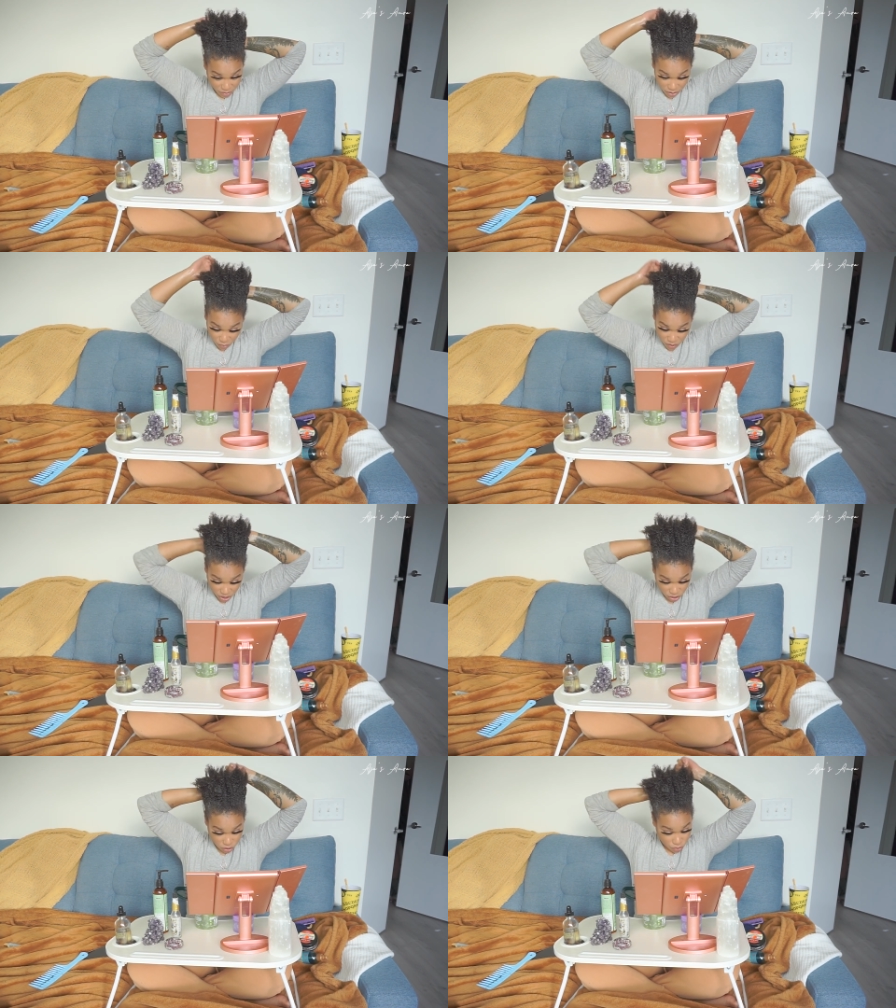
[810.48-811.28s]
be
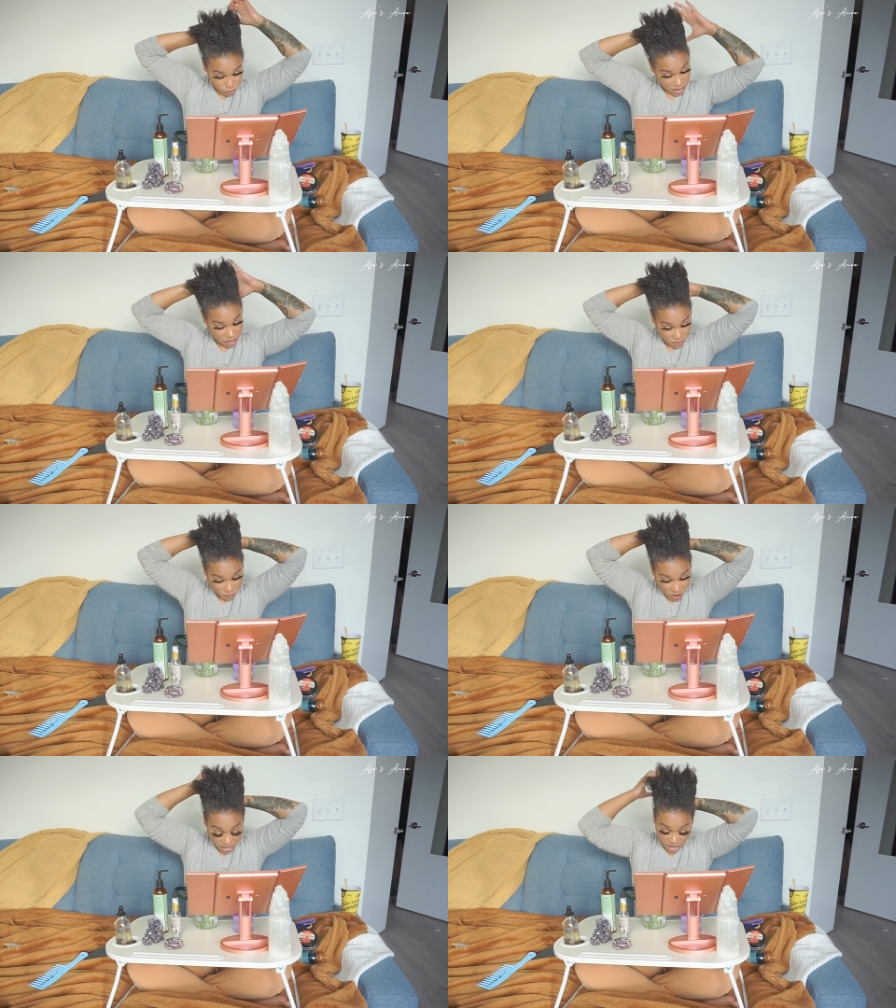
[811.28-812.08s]
with you, and
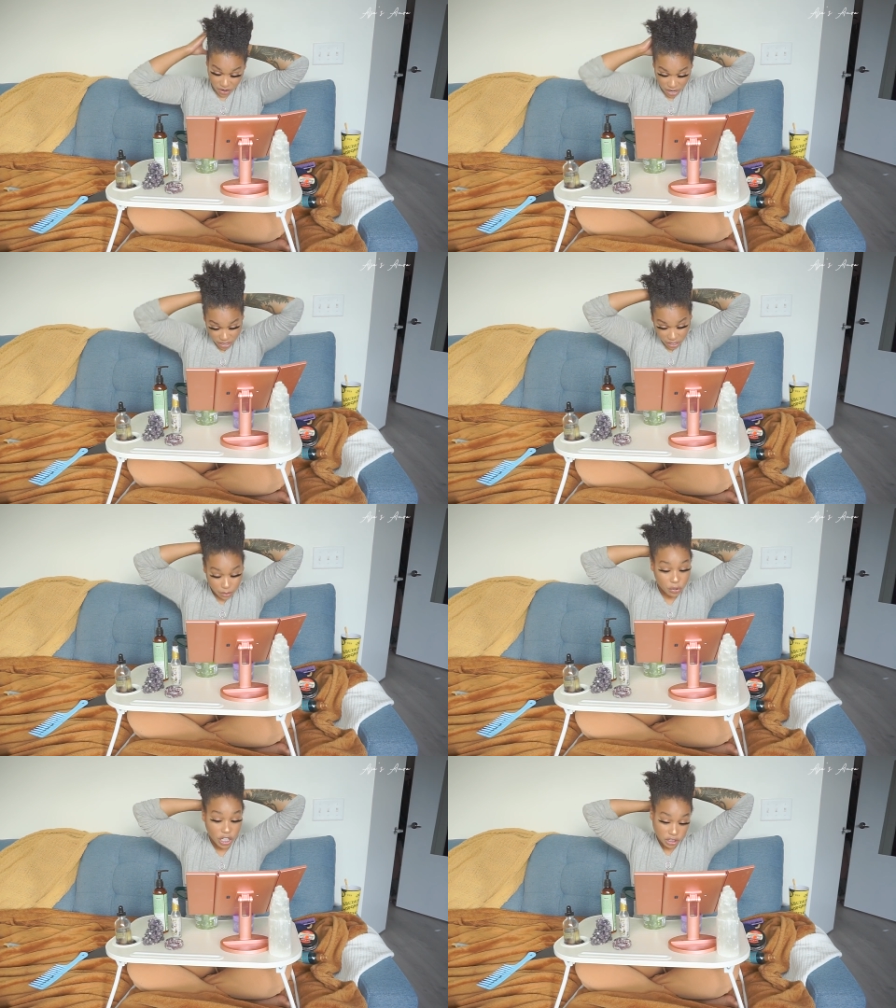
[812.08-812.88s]
write down any
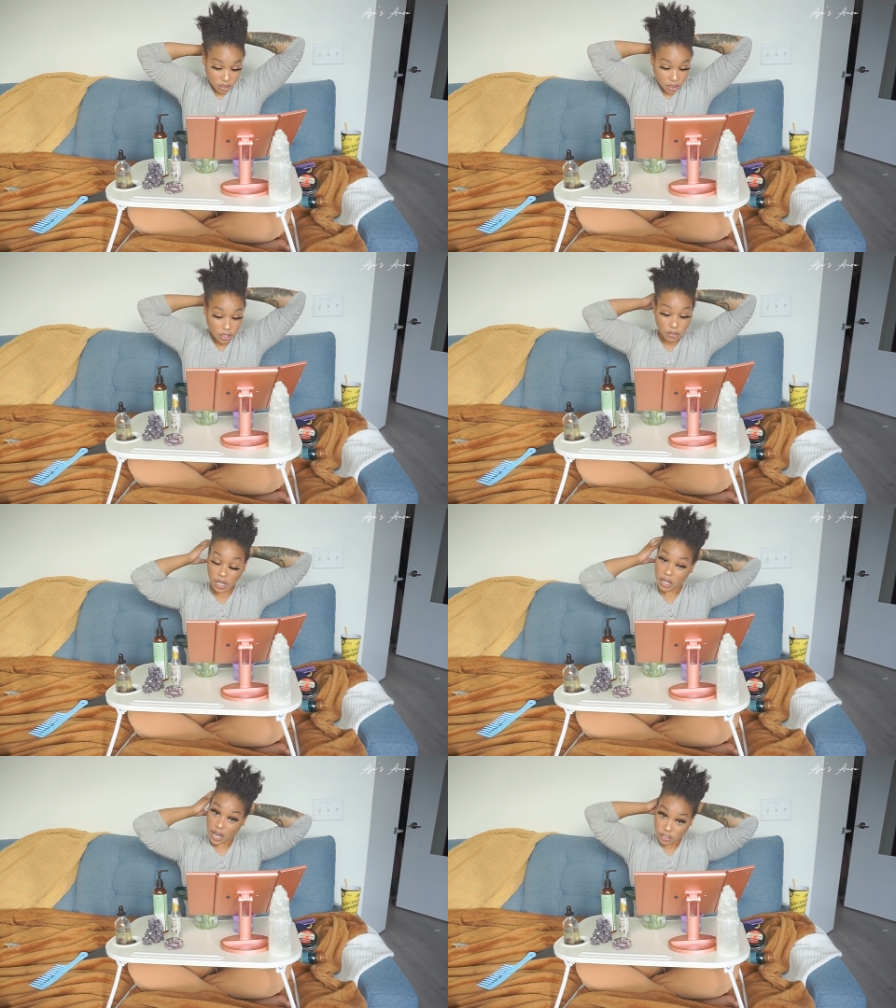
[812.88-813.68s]
impressions that you
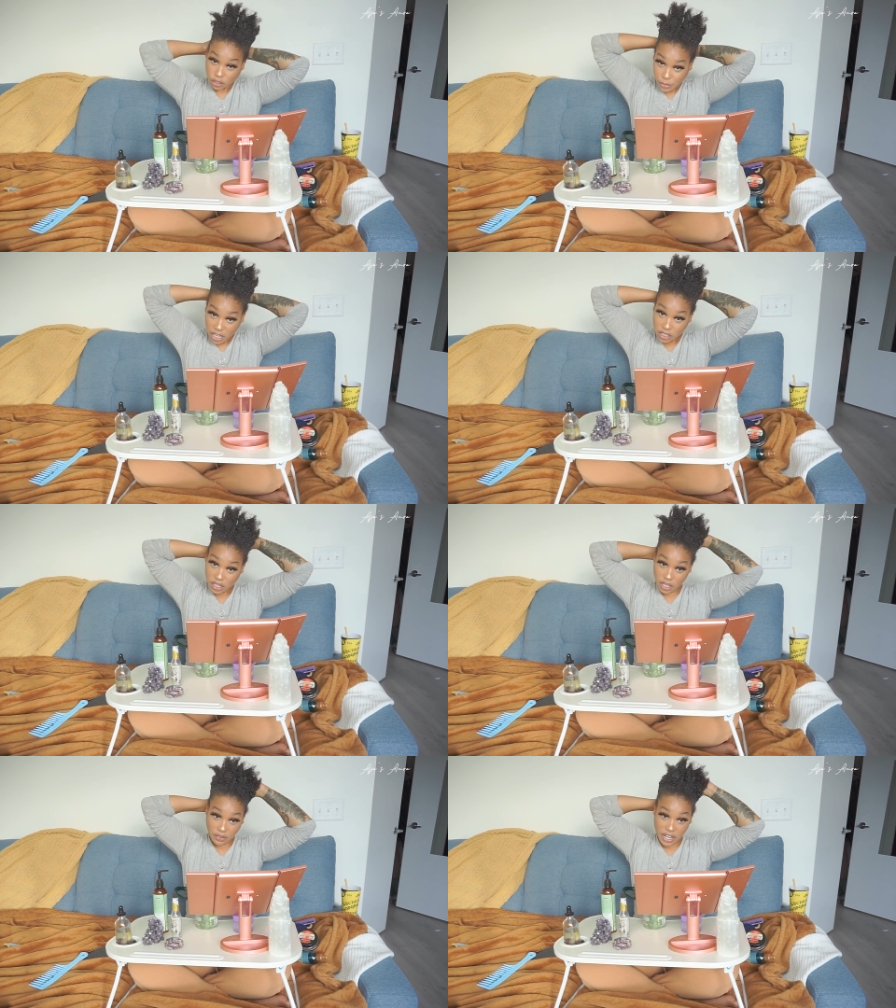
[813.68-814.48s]
get as you're
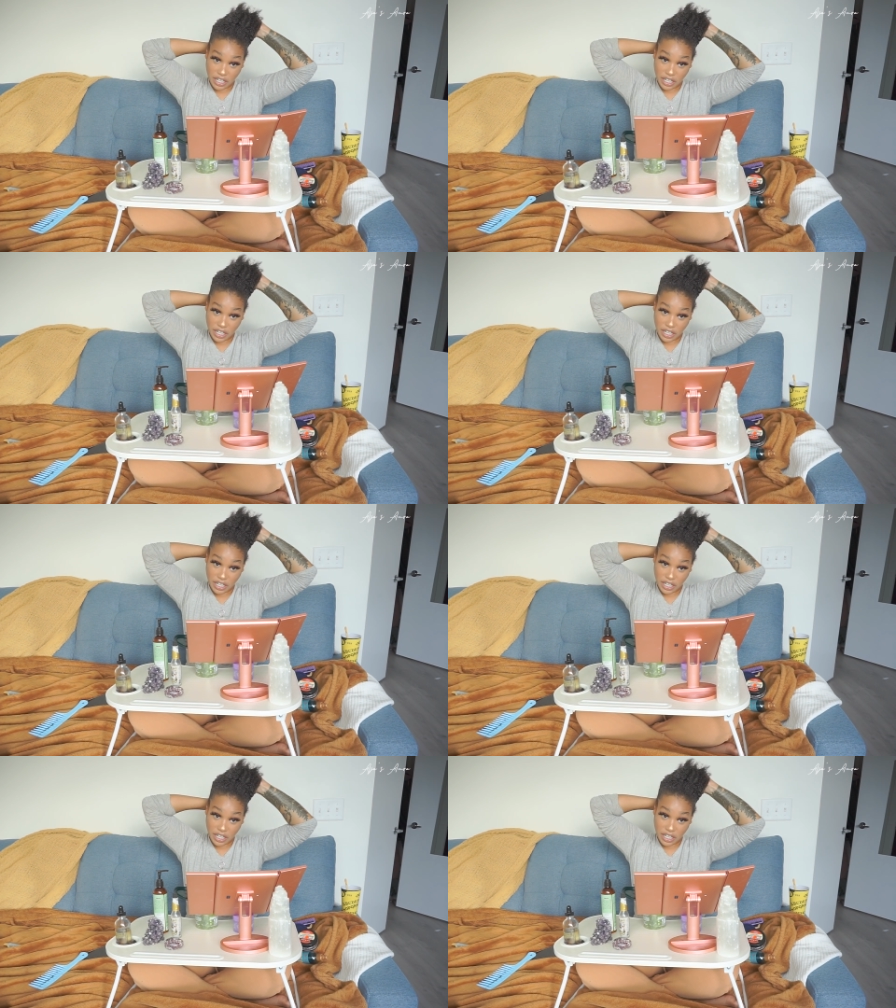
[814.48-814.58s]
meditating.